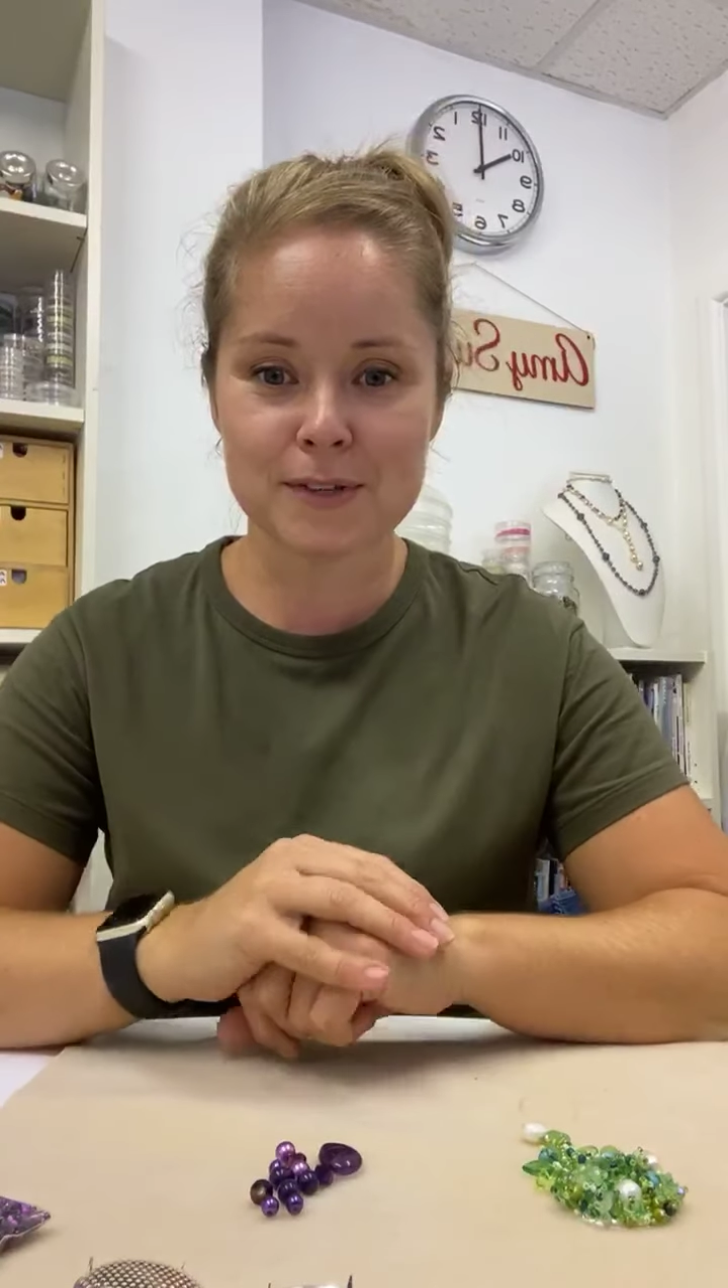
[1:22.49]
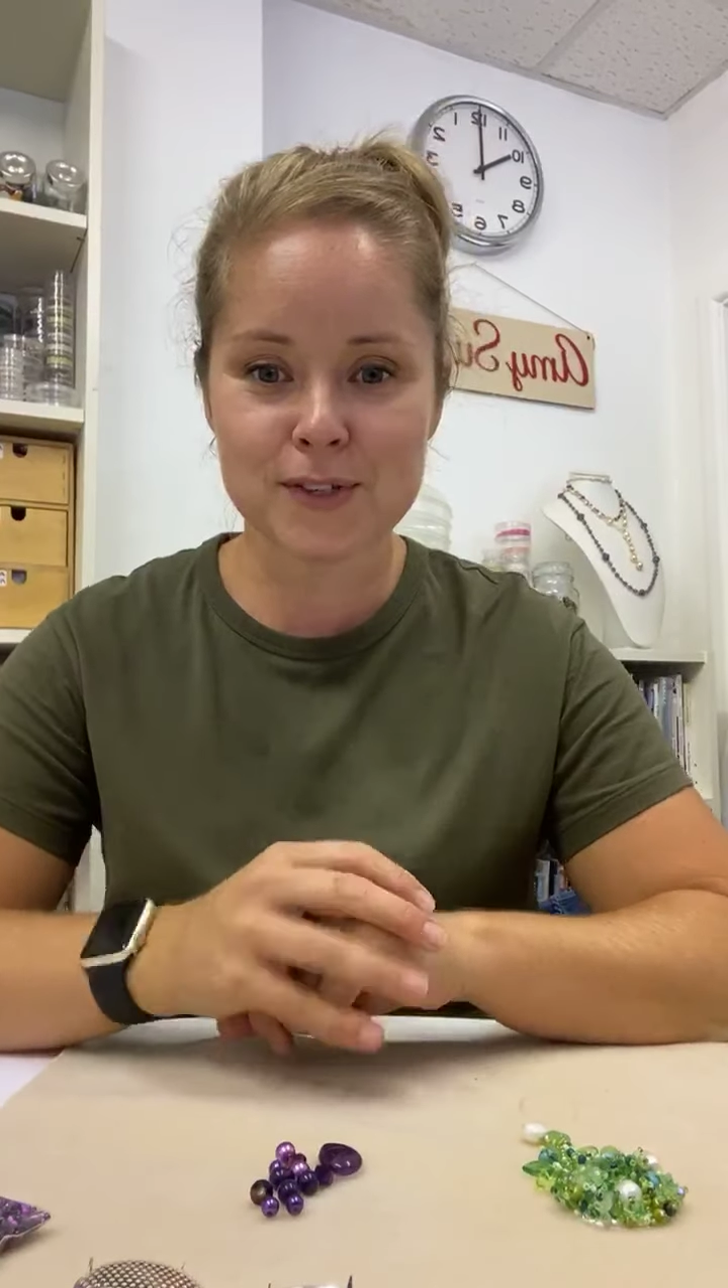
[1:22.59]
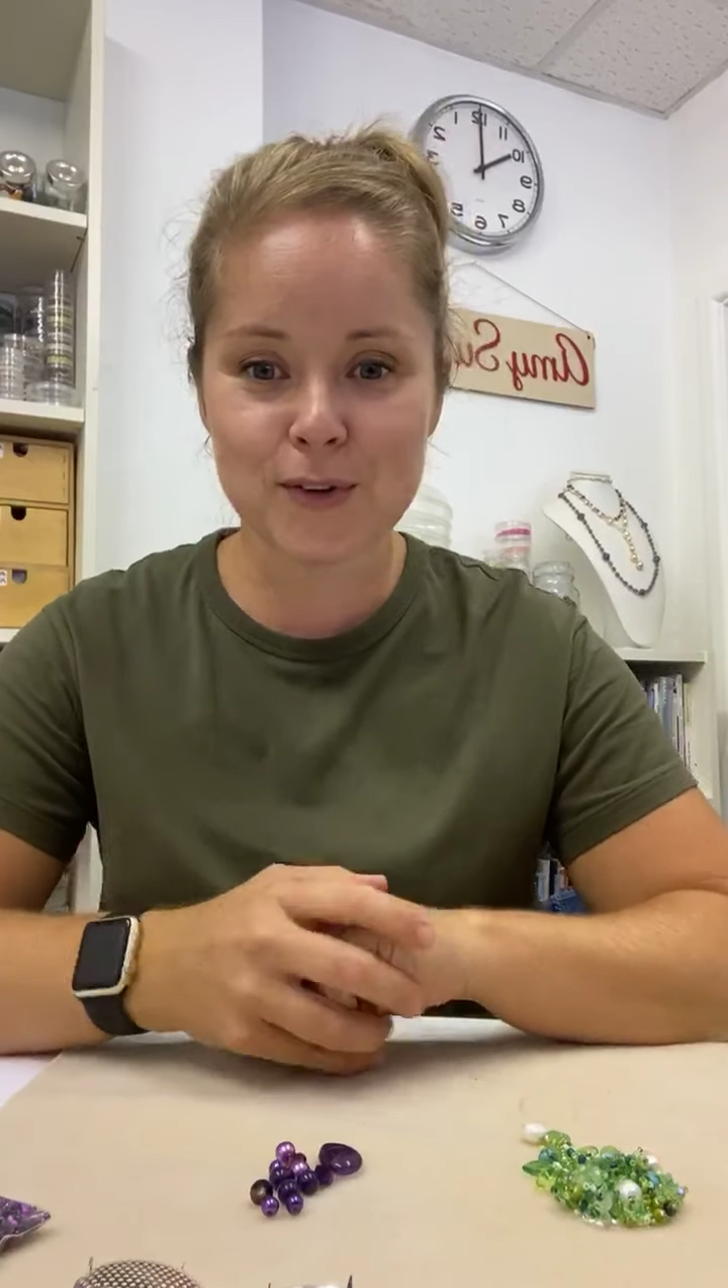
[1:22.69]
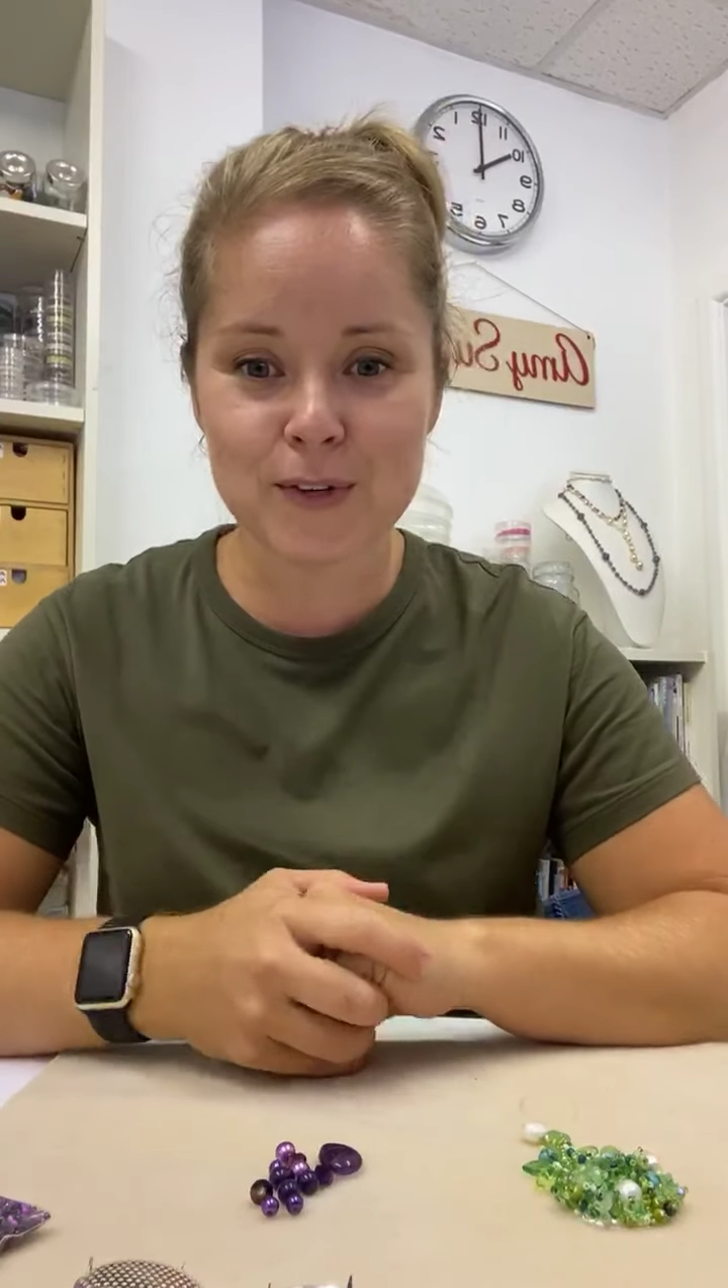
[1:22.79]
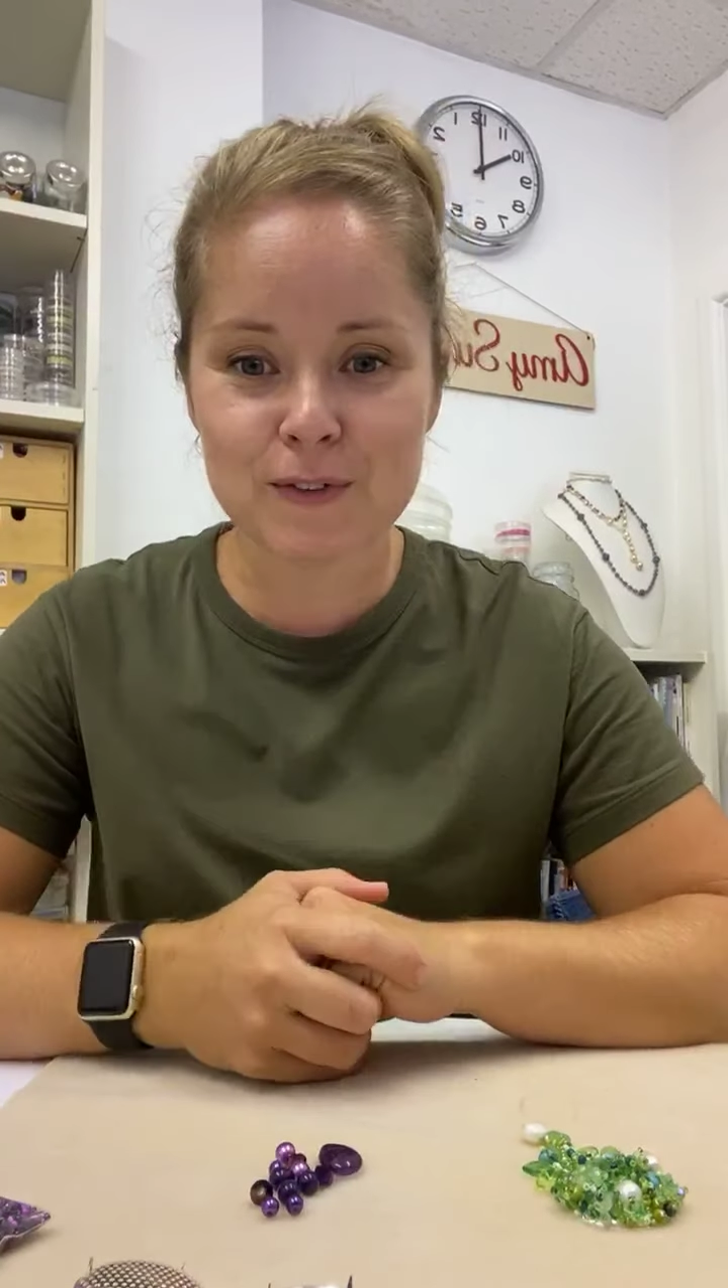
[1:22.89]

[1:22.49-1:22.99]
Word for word: School of